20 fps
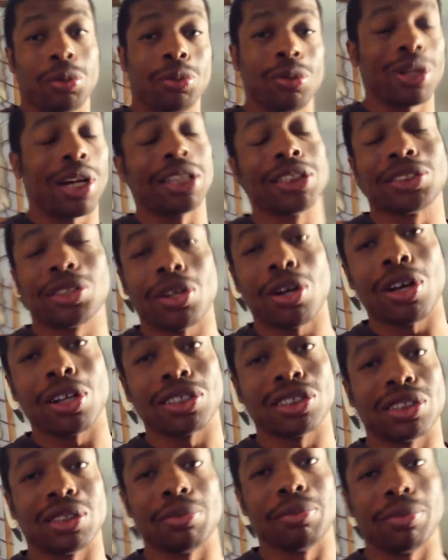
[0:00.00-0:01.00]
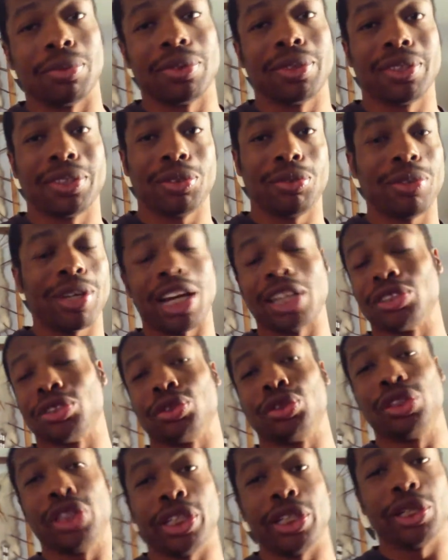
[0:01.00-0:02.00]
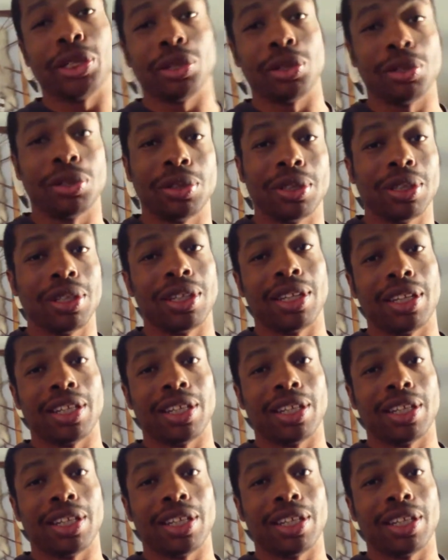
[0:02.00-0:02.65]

You guys are awesome. You guys are chill.